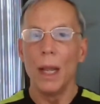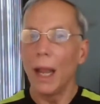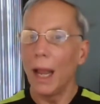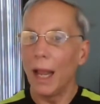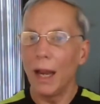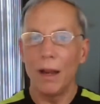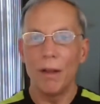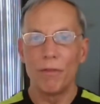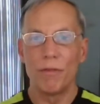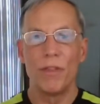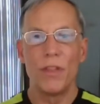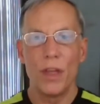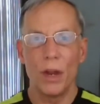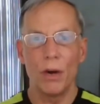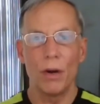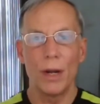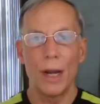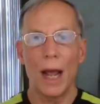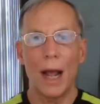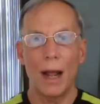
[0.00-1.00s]
And if
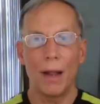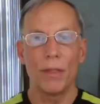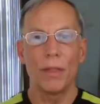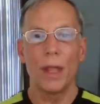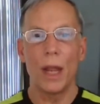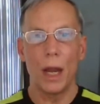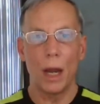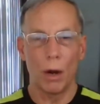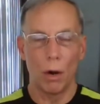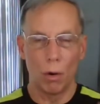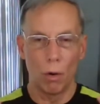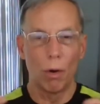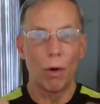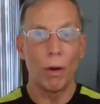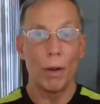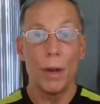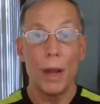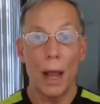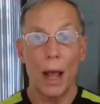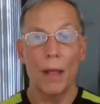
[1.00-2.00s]
they're not there
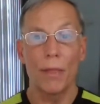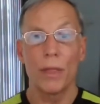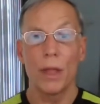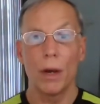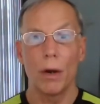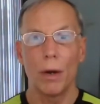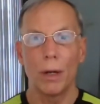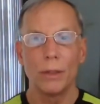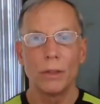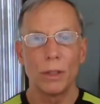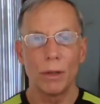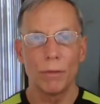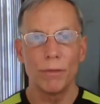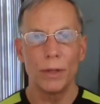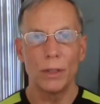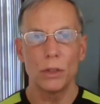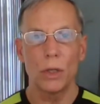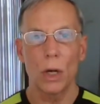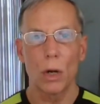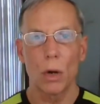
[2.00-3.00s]
or not there in
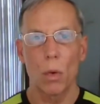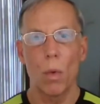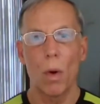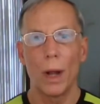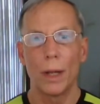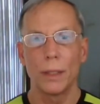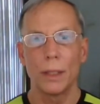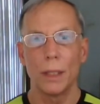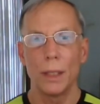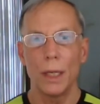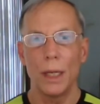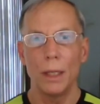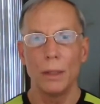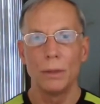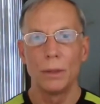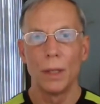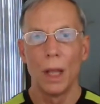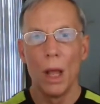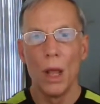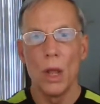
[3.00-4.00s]
sufficient
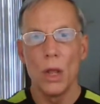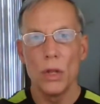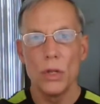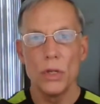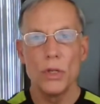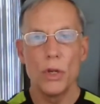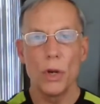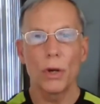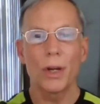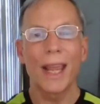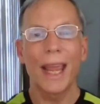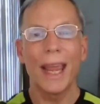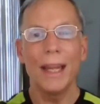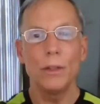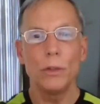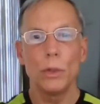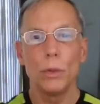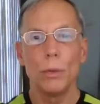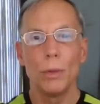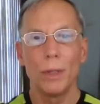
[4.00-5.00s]
quantities, your
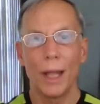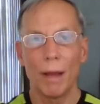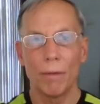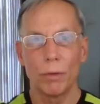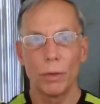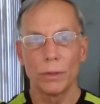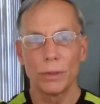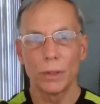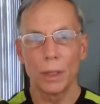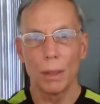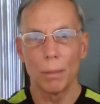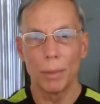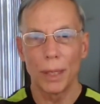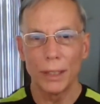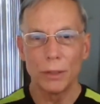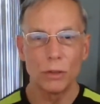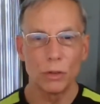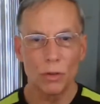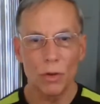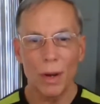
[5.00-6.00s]
K2 levels in the
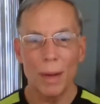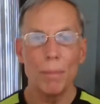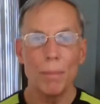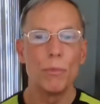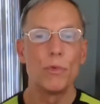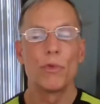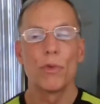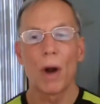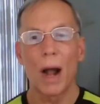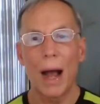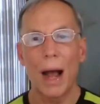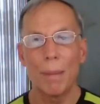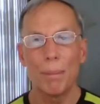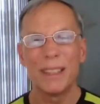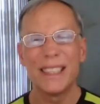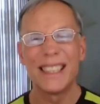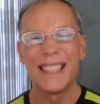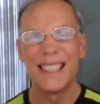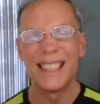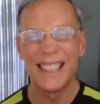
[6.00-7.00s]
bloodstream drop
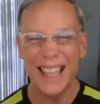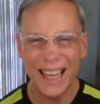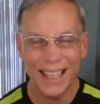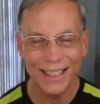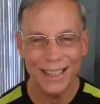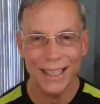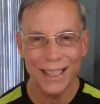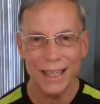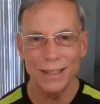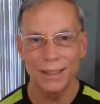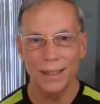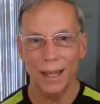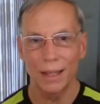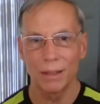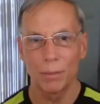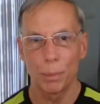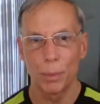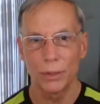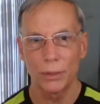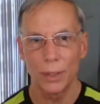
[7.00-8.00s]

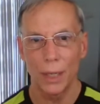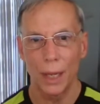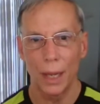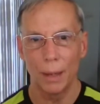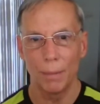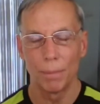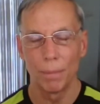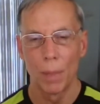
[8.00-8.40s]
66%.